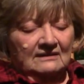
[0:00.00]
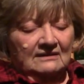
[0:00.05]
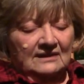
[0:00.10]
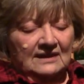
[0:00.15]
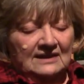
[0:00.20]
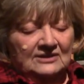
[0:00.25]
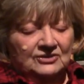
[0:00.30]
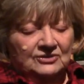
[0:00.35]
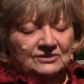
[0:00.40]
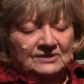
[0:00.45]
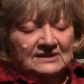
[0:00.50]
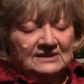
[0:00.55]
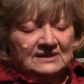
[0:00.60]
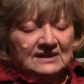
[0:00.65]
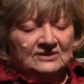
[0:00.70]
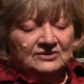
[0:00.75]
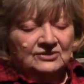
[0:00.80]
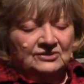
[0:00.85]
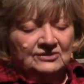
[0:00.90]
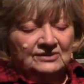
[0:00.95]
that you
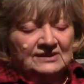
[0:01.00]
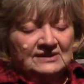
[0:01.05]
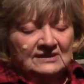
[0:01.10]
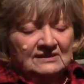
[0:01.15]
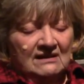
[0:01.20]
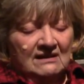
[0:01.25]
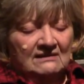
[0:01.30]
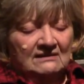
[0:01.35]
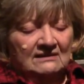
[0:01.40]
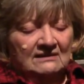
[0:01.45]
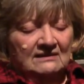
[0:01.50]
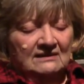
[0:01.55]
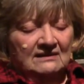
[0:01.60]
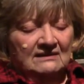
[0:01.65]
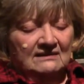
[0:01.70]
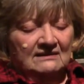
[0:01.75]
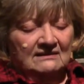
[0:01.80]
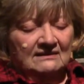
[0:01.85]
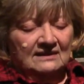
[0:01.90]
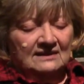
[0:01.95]
sent your Son
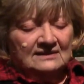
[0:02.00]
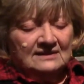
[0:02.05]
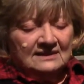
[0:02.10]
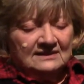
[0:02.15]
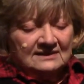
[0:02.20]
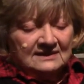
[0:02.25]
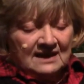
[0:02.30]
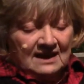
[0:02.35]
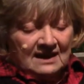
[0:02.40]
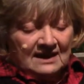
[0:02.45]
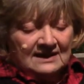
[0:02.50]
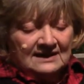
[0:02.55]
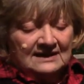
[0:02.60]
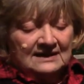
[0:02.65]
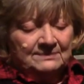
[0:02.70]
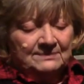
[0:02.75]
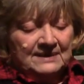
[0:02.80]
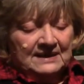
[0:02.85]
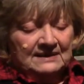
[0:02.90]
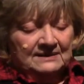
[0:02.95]
as a
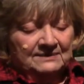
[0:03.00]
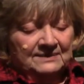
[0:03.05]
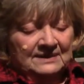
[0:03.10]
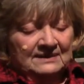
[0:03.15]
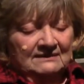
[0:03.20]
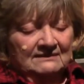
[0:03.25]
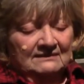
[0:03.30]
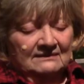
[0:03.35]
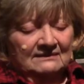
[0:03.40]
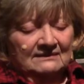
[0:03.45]
tiny baby